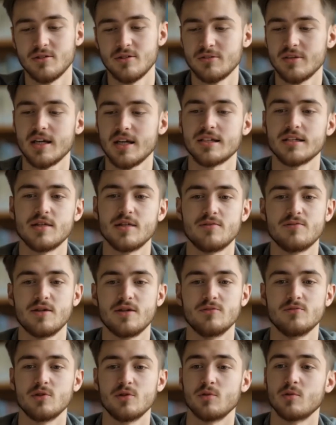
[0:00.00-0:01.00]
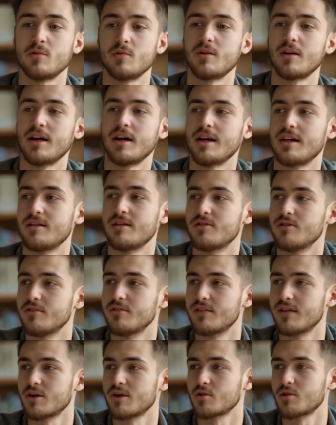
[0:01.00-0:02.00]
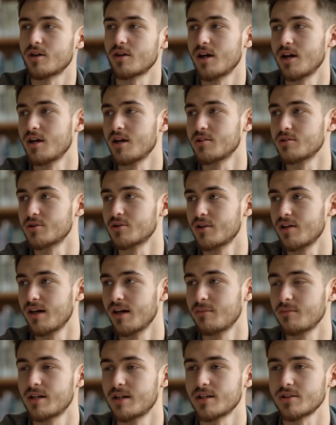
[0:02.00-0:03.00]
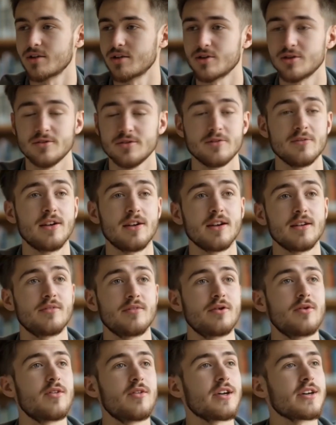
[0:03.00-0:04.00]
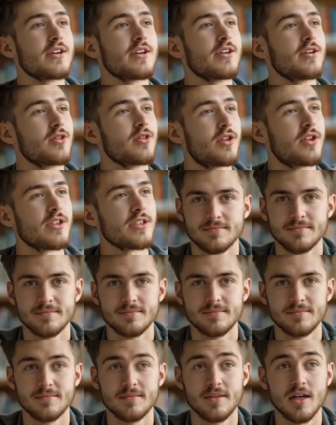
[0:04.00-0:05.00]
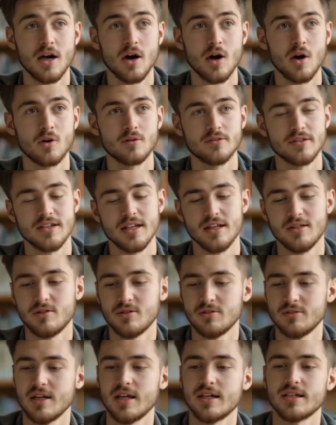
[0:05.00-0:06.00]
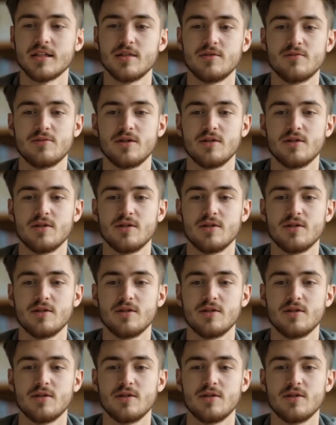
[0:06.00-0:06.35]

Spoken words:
By automating tedious tasks, sellers can focus on designing products and strategizing marketing efforts,